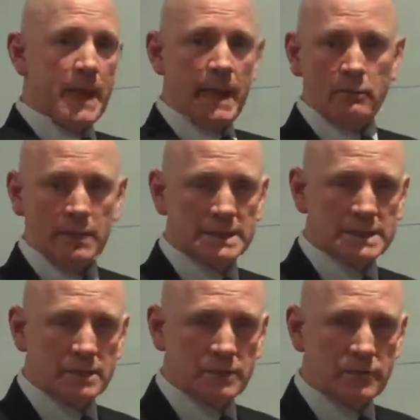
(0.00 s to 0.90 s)
And when he
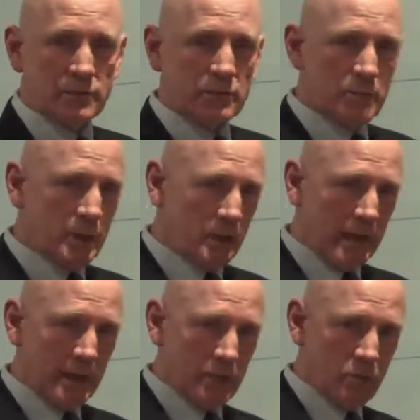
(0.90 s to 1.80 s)
sent it through to me, I
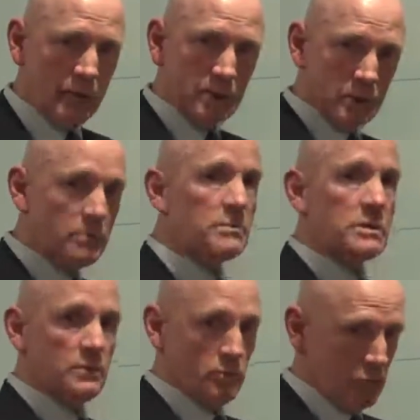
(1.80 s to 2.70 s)
had a quick look,
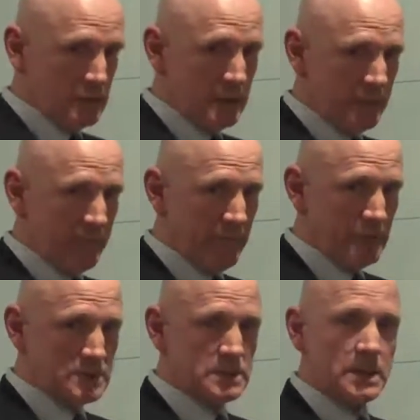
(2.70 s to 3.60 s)
looked here
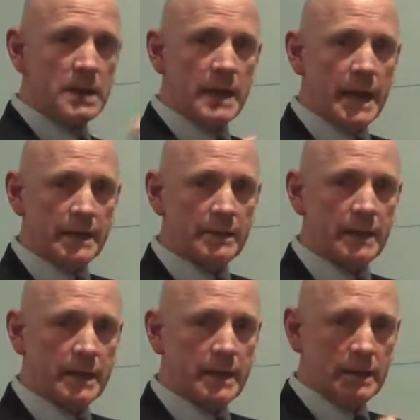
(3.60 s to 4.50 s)
first, and
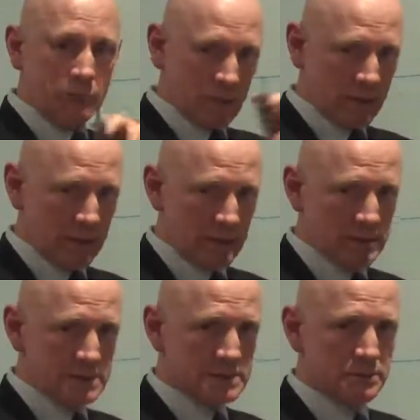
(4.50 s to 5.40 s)
there, one of the
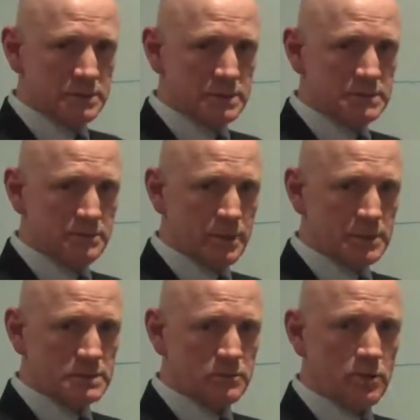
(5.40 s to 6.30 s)
conditions of
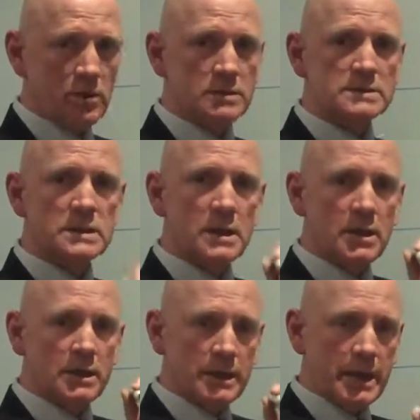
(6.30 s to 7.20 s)
participation was
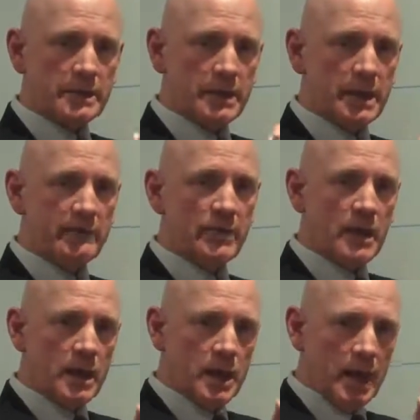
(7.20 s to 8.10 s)
he had to have
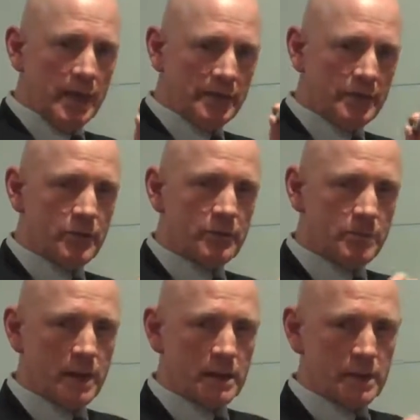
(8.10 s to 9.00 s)
a
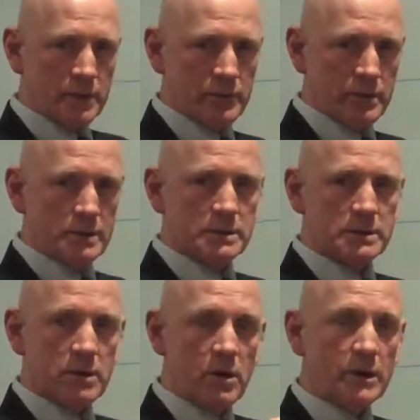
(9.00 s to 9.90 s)
third-party accredited
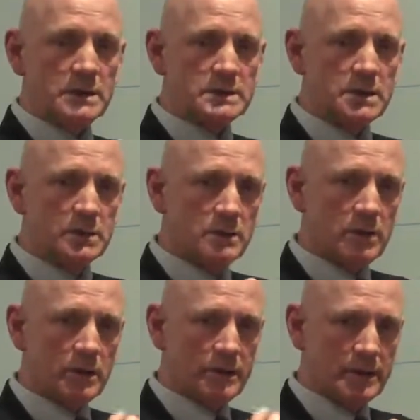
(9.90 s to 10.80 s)
ISO
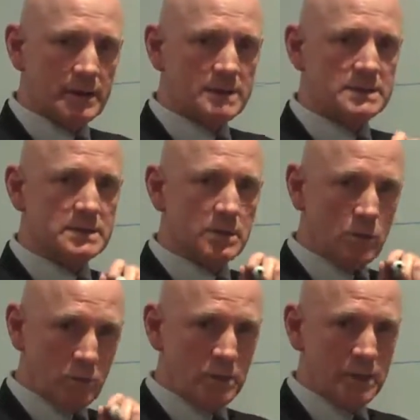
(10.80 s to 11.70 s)
9000
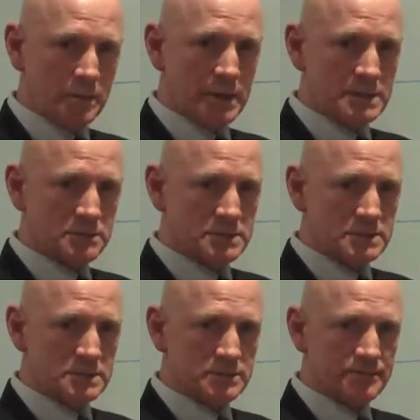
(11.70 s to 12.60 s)
quality management
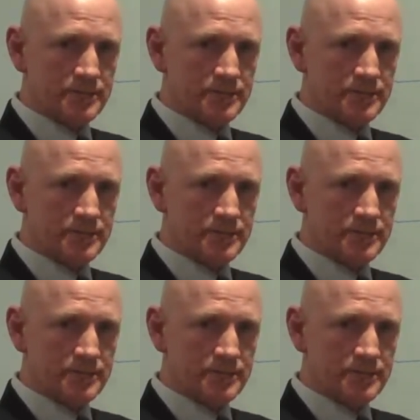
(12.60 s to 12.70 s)
system.